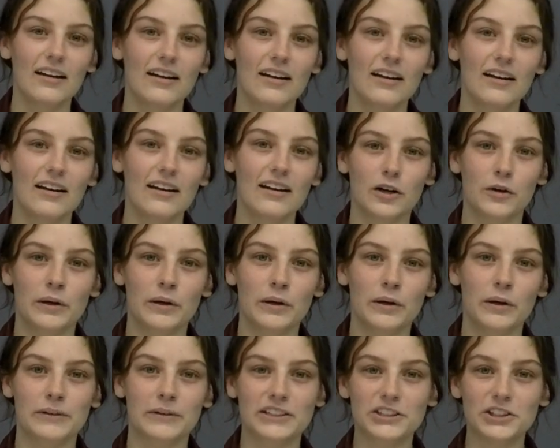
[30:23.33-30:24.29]
we work
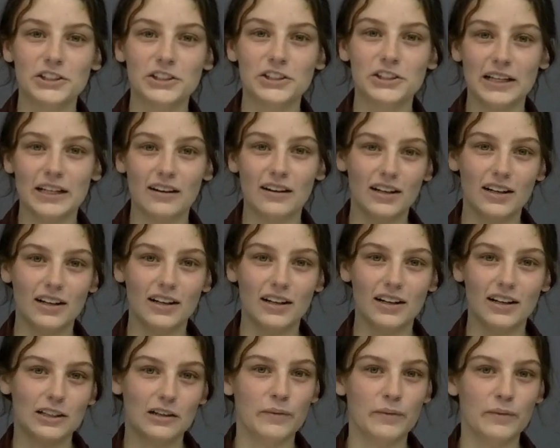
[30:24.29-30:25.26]
with so many
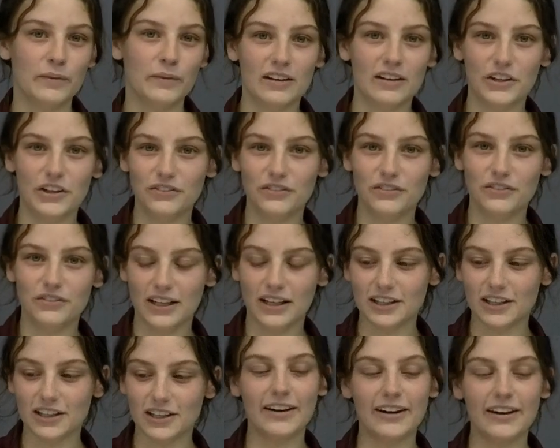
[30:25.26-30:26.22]
awesome and
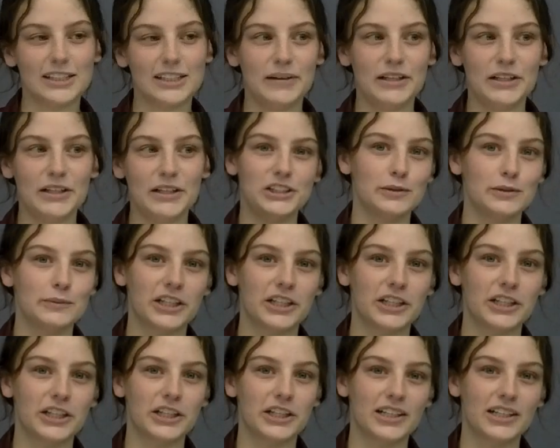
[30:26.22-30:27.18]
exotic species, but
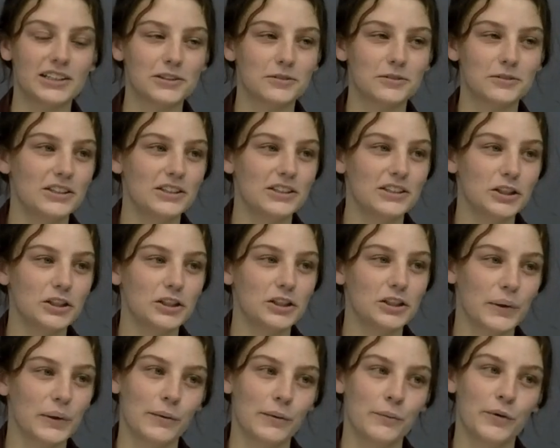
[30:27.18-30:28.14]
chickens really do
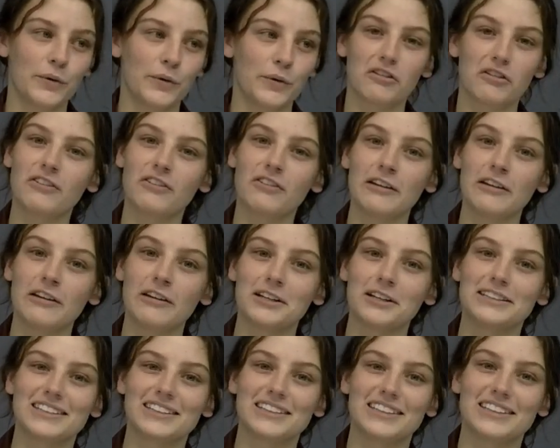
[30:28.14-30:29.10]
become one of your favorites.
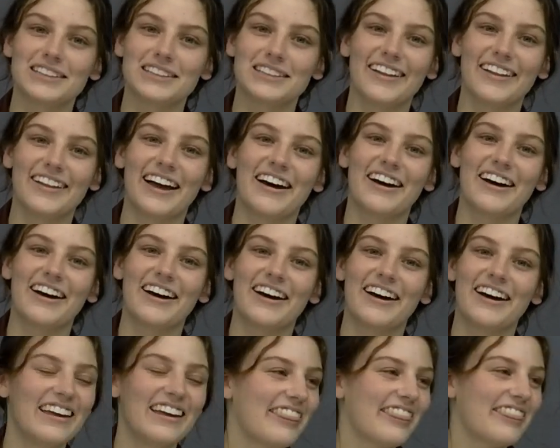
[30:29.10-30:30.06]
They all have
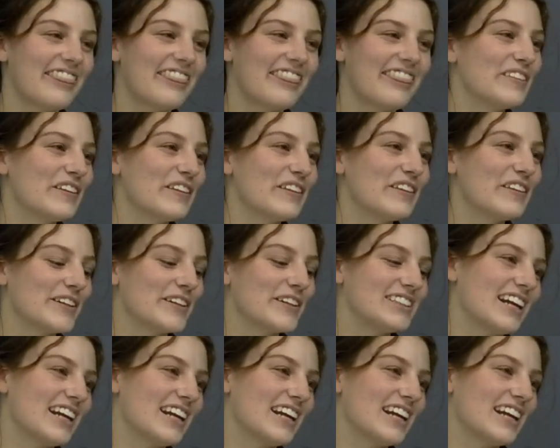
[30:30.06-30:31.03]
their own little
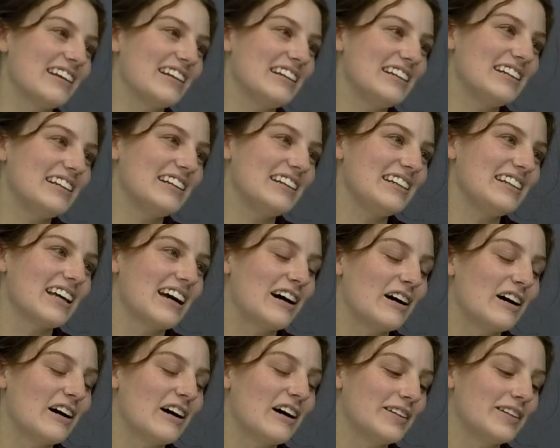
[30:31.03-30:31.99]
personalities,
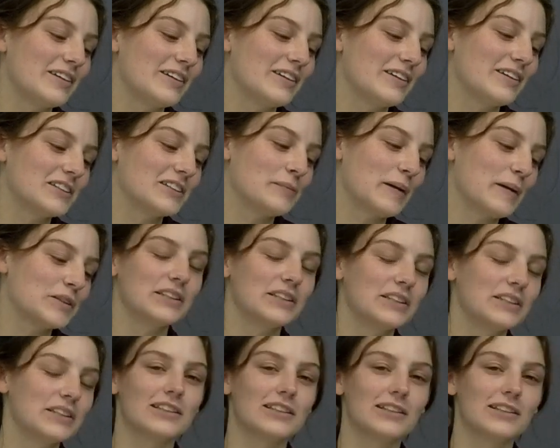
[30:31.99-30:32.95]
and they're all special in
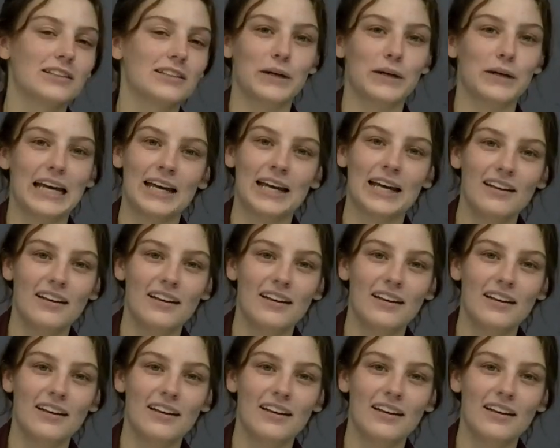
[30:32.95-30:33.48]
their own way.